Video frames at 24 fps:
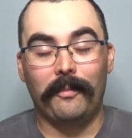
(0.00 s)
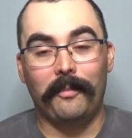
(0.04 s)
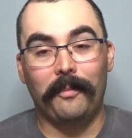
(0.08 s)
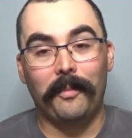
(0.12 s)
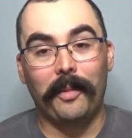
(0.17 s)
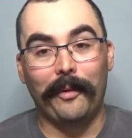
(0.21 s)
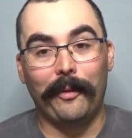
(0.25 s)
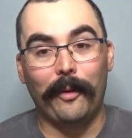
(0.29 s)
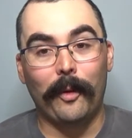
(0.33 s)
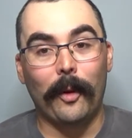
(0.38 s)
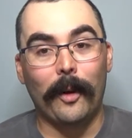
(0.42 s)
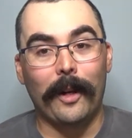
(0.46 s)

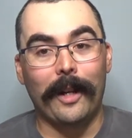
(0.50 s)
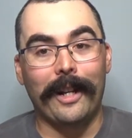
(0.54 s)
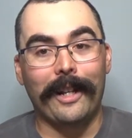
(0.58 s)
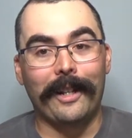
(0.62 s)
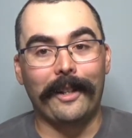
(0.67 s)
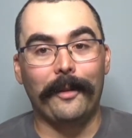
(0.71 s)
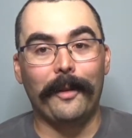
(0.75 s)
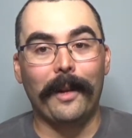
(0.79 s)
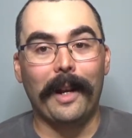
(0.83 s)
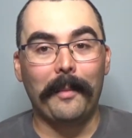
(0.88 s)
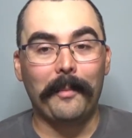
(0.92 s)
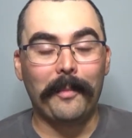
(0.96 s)
before I
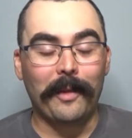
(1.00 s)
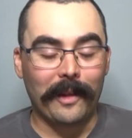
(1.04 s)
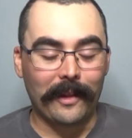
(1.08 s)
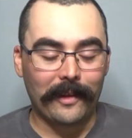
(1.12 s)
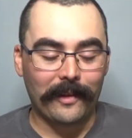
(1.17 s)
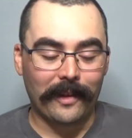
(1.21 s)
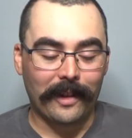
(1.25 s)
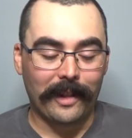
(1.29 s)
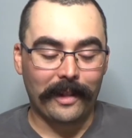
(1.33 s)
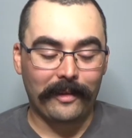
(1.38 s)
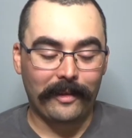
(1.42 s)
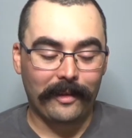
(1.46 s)
grabbed
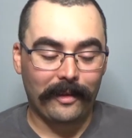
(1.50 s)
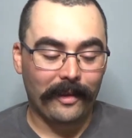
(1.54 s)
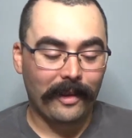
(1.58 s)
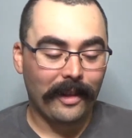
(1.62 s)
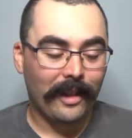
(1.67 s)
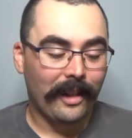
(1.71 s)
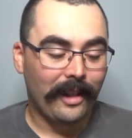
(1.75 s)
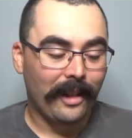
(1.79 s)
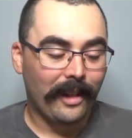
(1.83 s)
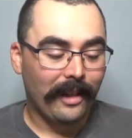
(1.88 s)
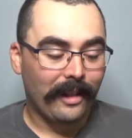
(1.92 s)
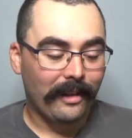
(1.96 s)
this, I
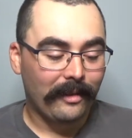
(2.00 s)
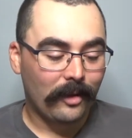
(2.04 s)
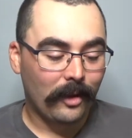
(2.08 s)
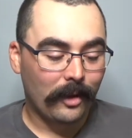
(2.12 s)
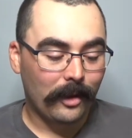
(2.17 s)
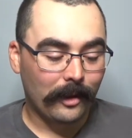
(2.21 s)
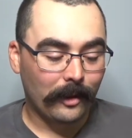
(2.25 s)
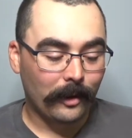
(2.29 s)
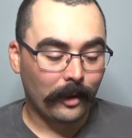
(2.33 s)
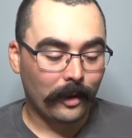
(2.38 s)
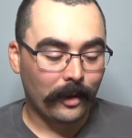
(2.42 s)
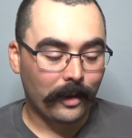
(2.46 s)
took
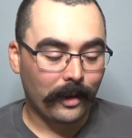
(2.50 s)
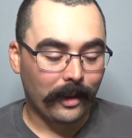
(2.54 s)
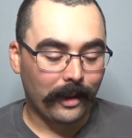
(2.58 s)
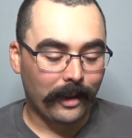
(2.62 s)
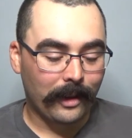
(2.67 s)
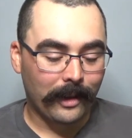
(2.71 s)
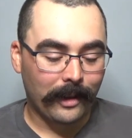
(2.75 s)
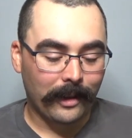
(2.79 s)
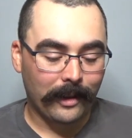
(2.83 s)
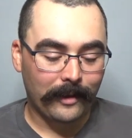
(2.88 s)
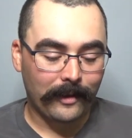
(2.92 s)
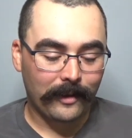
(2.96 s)
a look
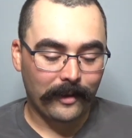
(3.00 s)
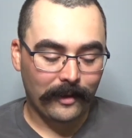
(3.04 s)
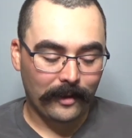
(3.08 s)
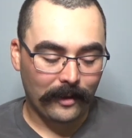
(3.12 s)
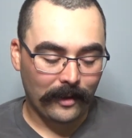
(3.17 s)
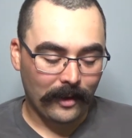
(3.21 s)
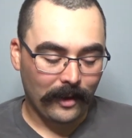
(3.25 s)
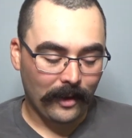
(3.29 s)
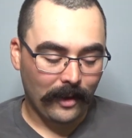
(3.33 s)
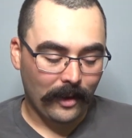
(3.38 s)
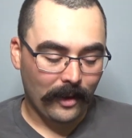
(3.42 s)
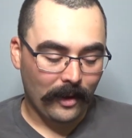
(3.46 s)
at
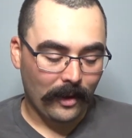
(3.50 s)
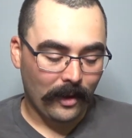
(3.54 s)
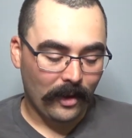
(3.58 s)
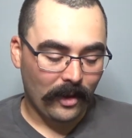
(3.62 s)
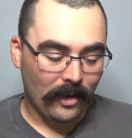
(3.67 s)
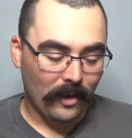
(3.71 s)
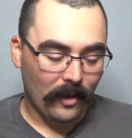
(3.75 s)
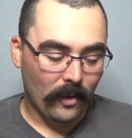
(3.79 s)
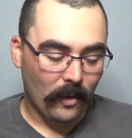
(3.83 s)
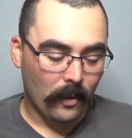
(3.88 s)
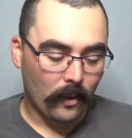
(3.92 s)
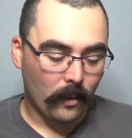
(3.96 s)

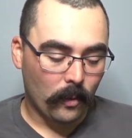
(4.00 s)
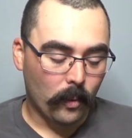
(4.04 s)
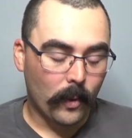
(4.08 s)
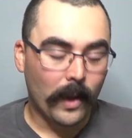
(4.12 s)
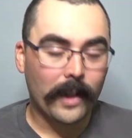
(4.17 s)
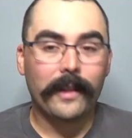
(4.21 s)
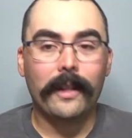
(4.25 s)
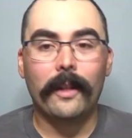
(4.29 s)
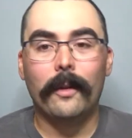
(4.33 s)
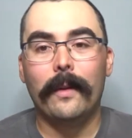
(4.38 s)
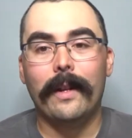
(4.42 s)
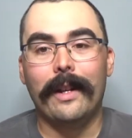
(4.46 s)

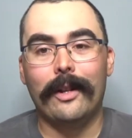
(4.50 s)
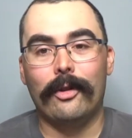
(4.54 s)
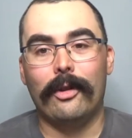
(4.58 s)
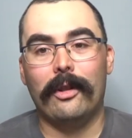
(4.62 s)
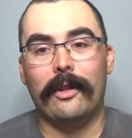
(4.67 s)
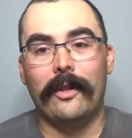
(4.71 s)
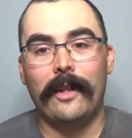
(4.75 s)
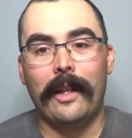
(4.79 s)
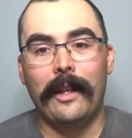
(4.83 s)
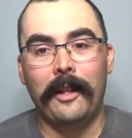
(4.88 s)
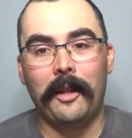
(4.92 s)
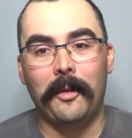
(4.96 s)
what they were
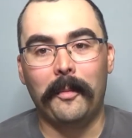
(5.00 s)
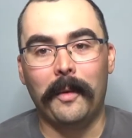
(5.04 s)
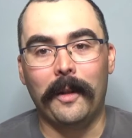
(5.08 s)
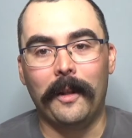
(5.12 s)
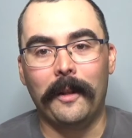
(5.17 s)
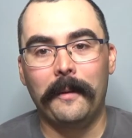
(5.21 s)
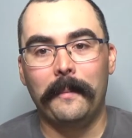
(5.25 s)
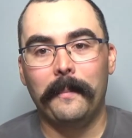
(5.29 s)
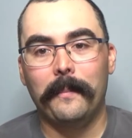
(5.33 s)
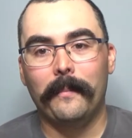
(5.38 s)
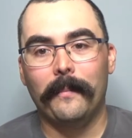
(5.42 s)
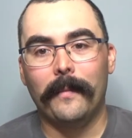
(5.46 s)
actually sending
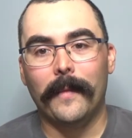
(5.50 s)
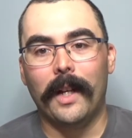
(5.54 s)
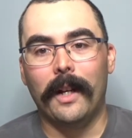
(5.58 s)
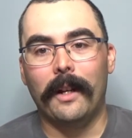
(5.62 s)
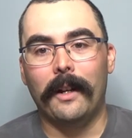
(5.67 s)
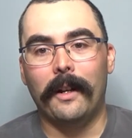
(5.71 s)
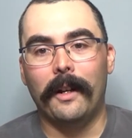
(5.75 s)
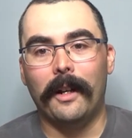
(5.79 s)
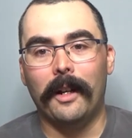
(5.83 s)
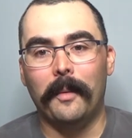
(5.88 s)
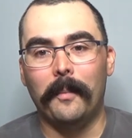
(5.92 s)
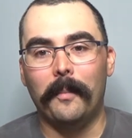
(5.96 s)
me.
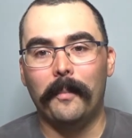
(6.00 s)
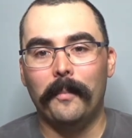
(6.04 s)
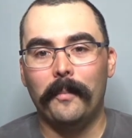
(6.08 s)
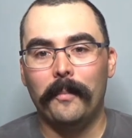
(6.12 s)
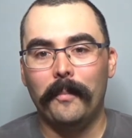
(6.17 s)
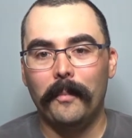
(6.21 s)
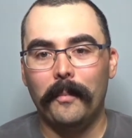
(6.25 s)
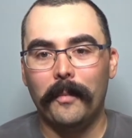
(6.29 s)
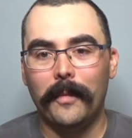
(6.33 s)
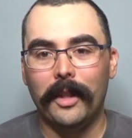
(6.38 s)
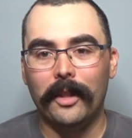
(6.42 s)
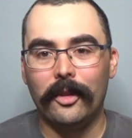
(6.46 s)

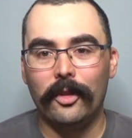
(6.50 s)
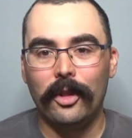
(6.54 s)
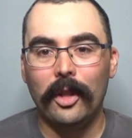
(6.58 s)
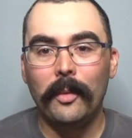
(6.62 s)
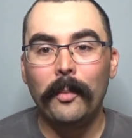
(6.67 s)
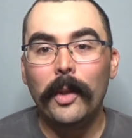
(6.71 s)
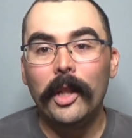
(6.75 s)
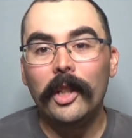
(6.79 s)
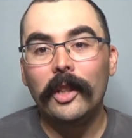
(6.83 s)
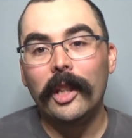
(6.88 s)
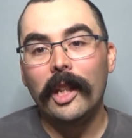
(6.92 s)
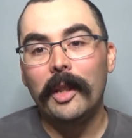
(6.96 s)
The
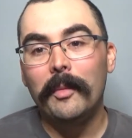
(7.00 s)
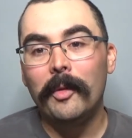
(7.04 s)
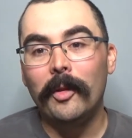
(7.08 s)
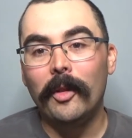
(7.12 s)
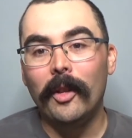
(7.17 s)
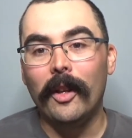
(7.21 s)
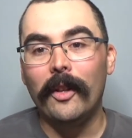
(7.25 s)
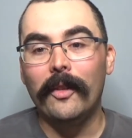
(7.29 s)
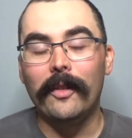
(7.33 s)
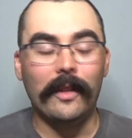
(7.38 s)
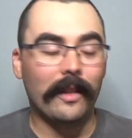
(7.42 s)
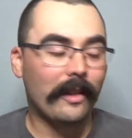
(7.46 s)
shipping label
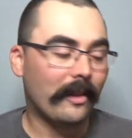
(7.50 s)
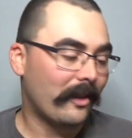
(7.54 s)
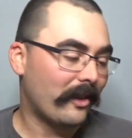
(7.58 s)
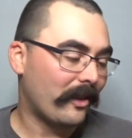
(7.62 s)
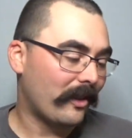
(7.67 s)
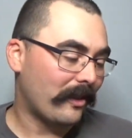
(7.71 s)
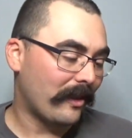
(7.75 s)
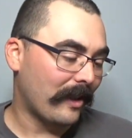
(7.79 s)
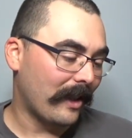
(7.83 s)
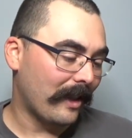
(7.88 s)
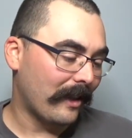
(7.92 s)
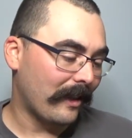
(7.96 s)
on this
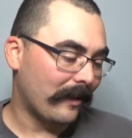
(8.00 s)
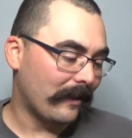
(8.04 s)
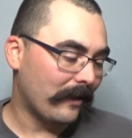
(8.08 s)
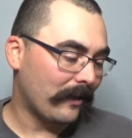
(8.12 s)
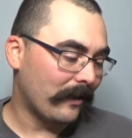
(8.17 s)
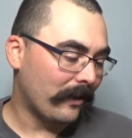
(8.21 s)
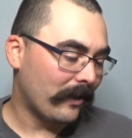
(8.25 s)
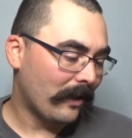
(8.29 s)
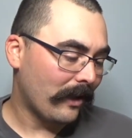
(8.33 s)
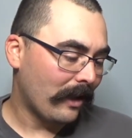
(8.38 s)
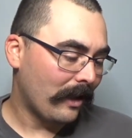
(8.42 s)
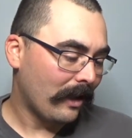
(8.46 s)

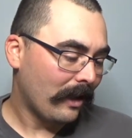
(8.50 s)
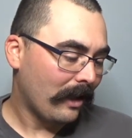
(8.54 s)
says